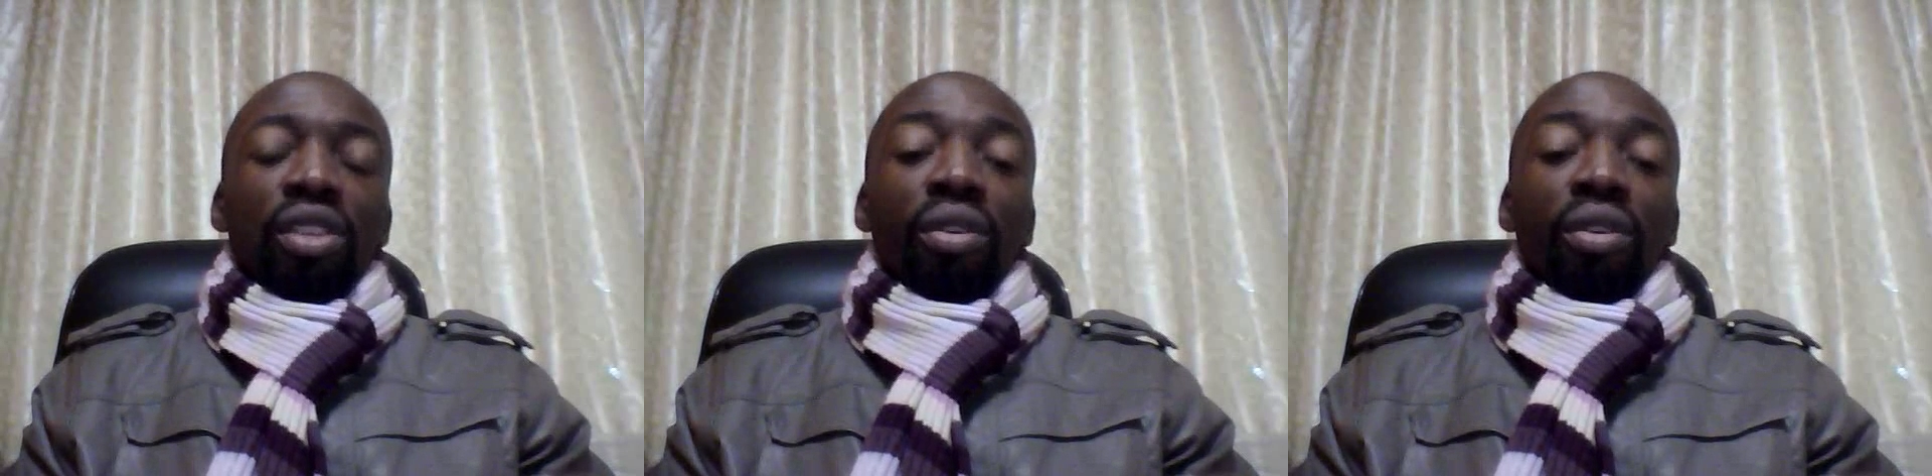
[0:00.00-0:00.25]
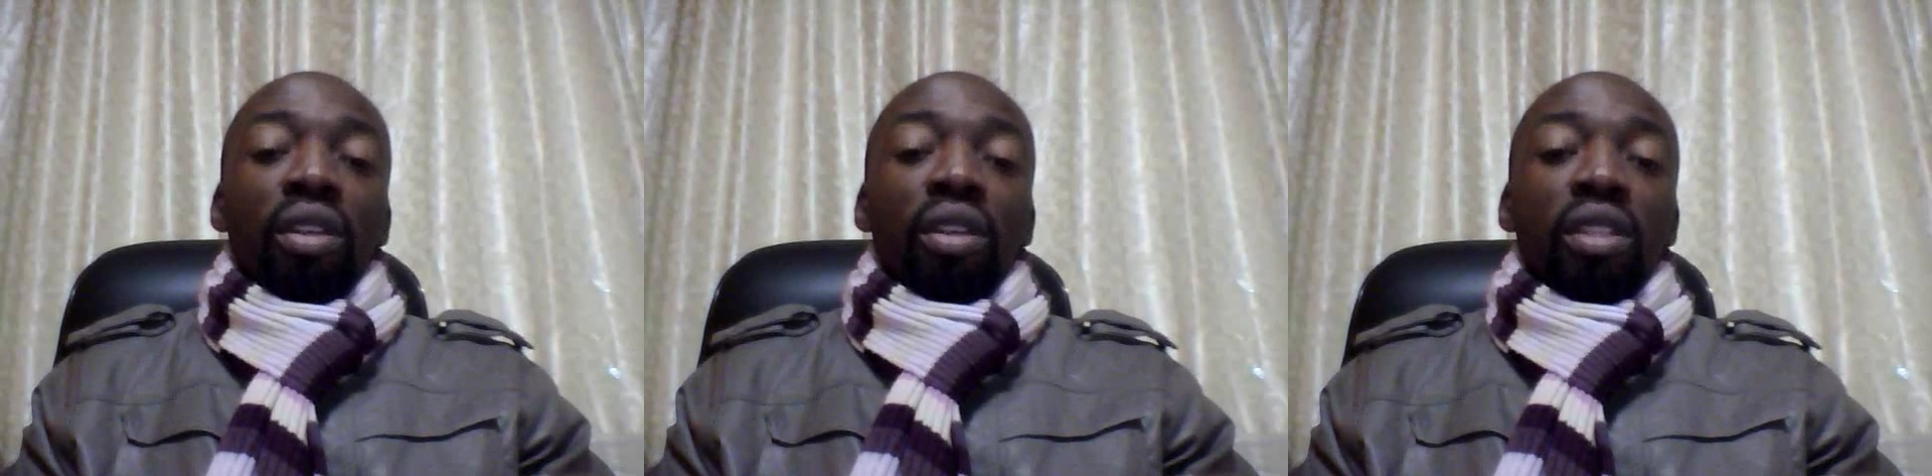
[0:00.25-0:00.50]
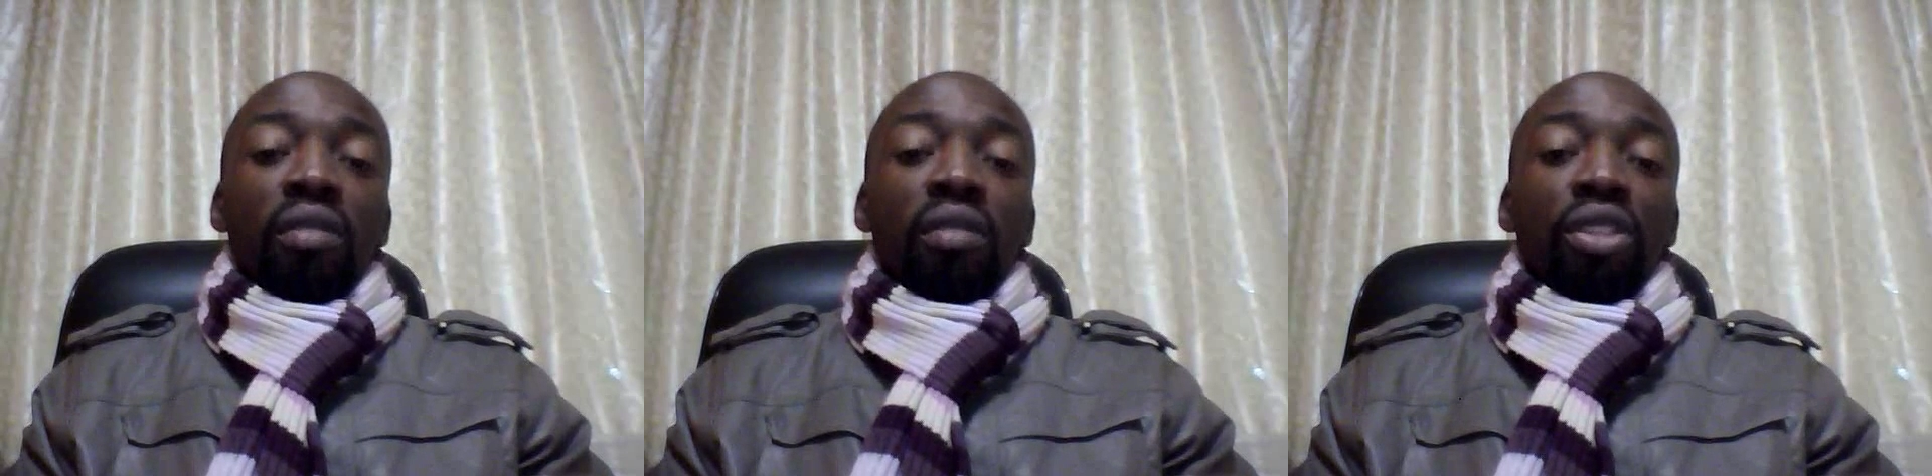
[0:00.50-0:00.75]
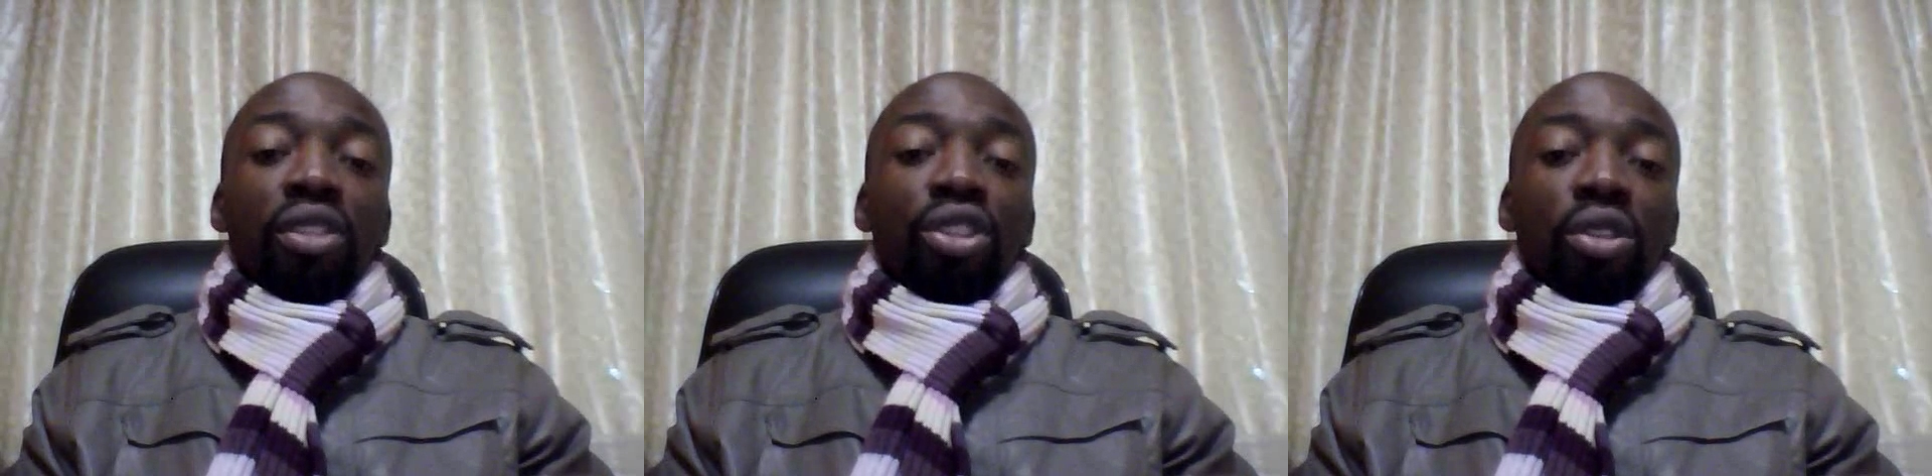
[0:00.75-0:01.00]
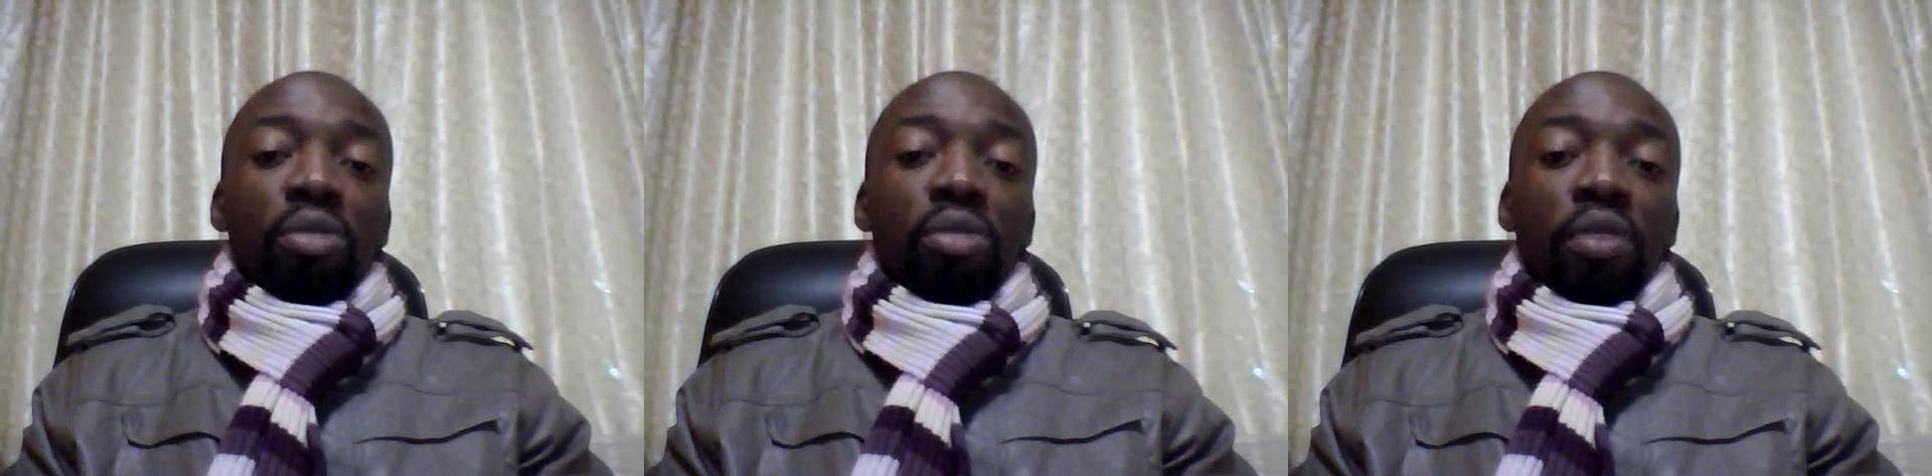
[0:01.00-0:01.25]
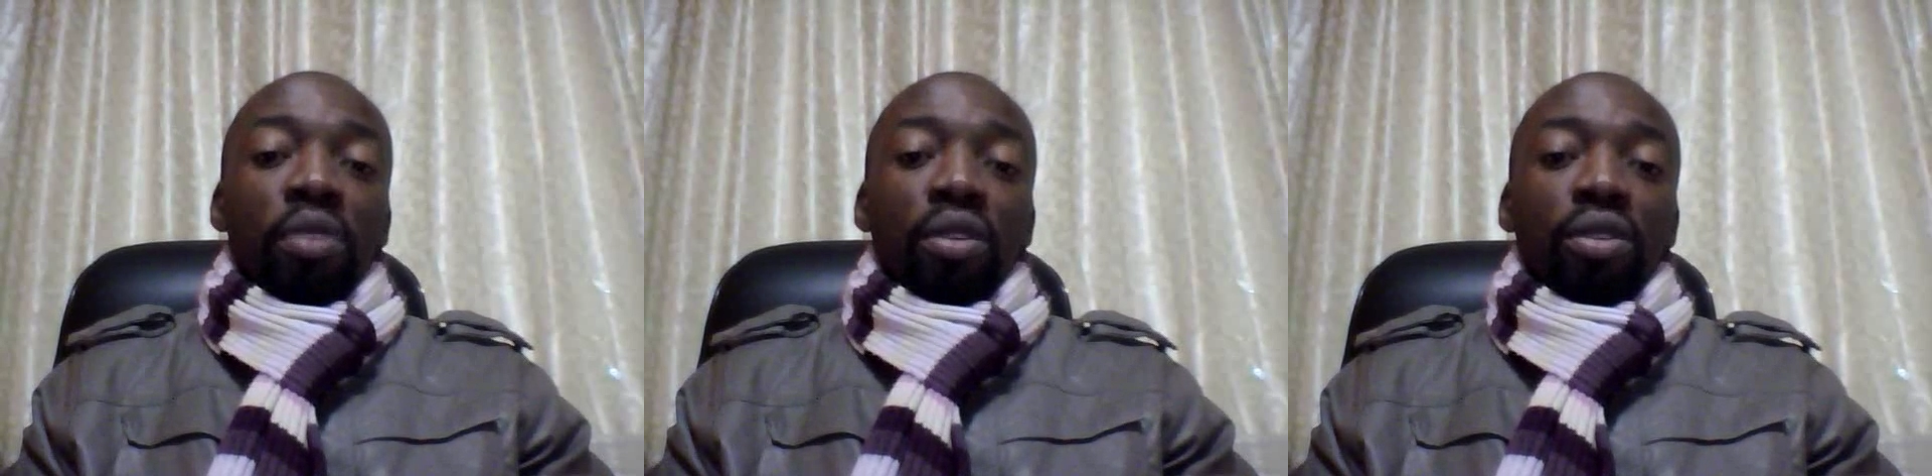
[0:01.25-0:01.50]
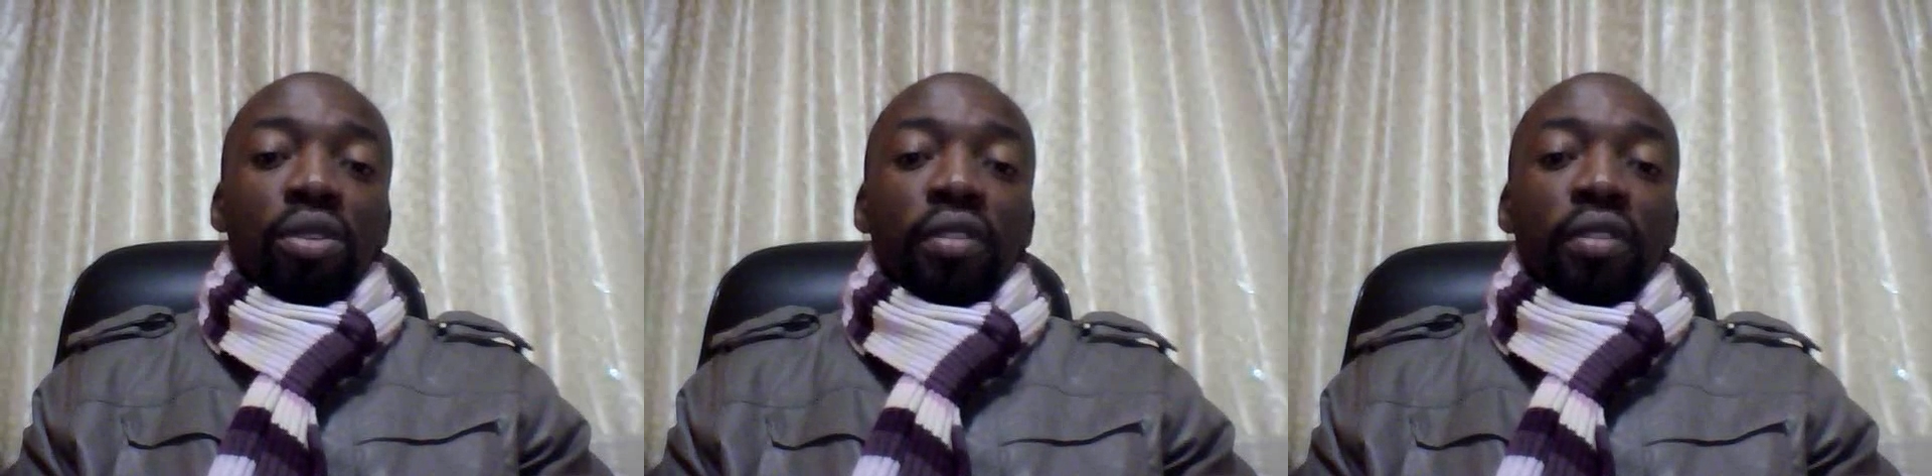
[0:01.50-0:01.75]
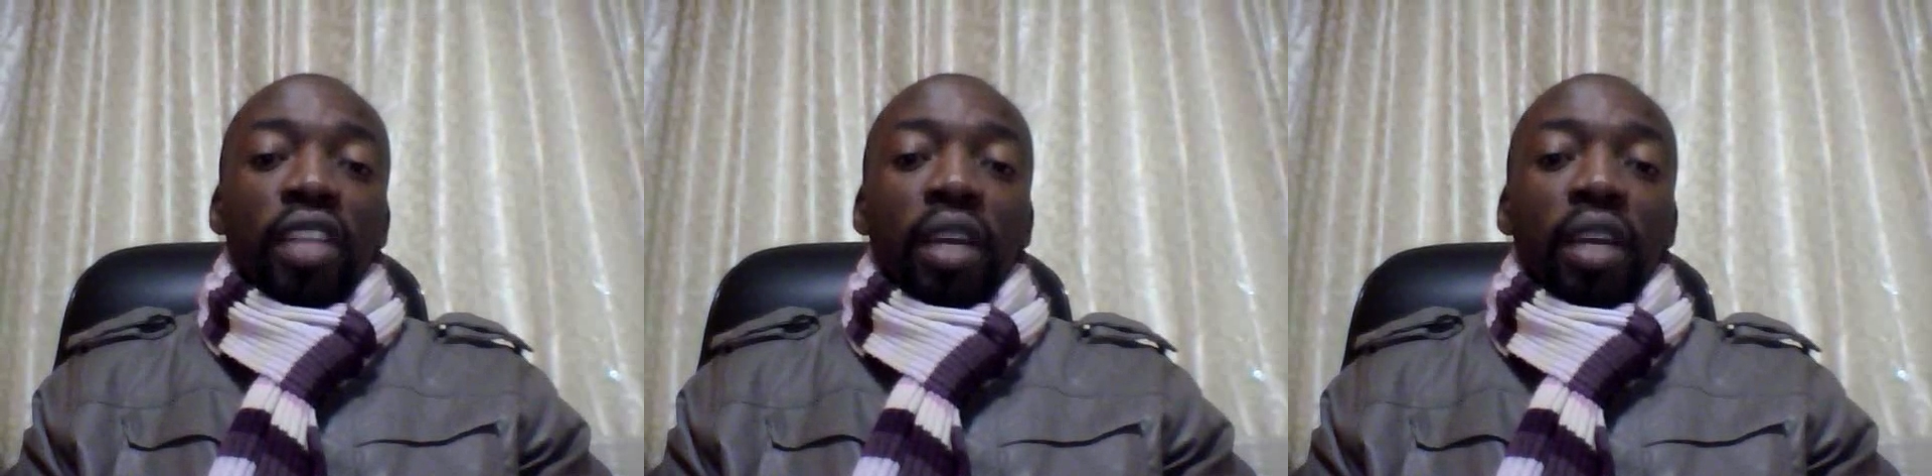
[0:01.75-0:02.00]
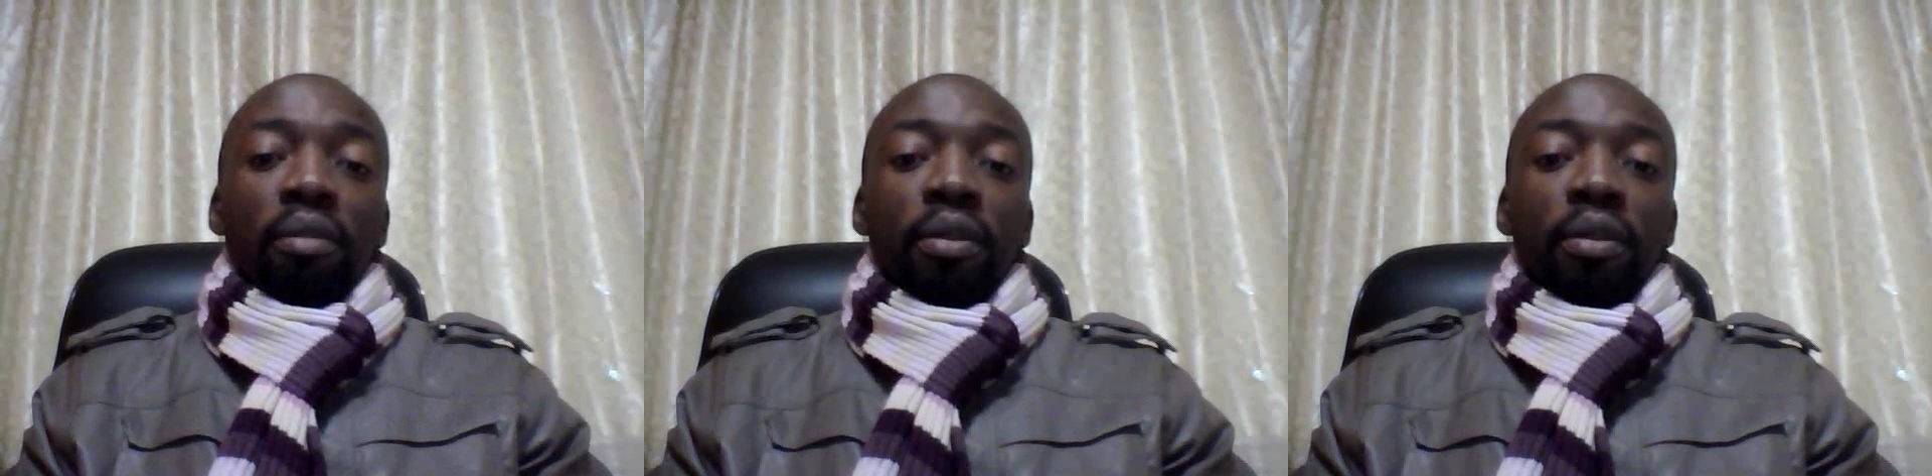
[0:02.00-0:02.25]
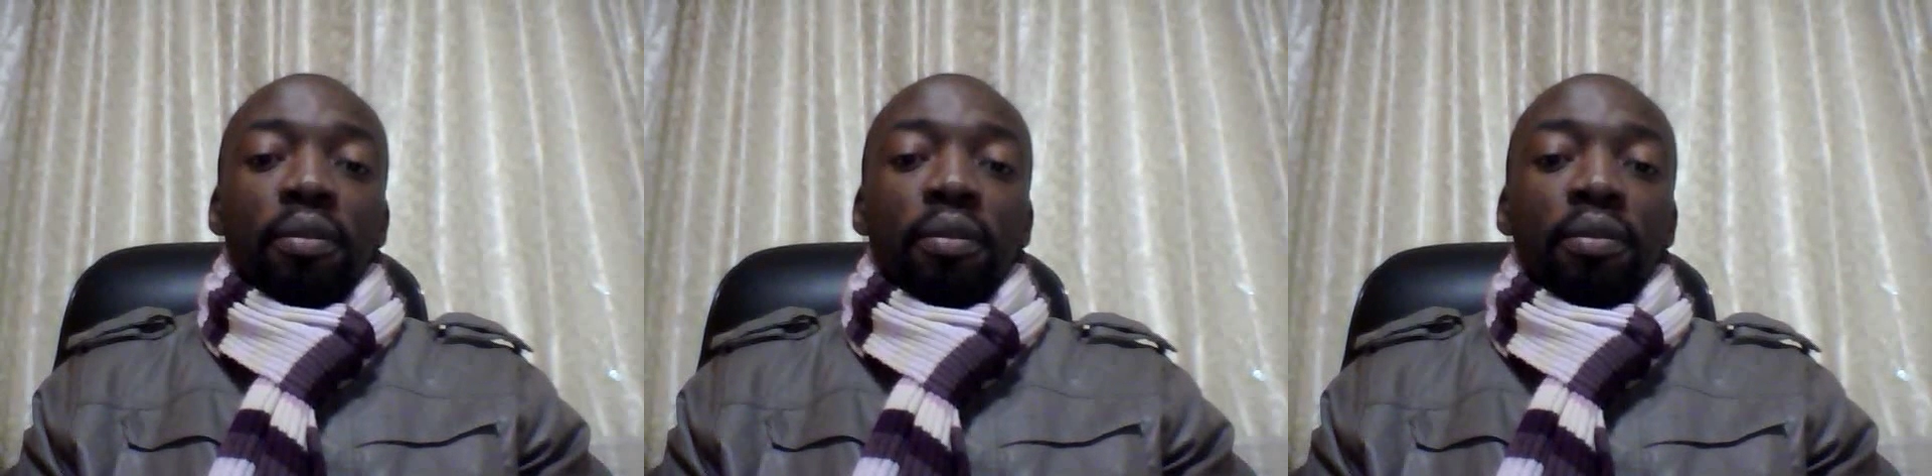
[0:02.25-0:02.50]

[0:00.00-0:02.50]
in the west of Africa.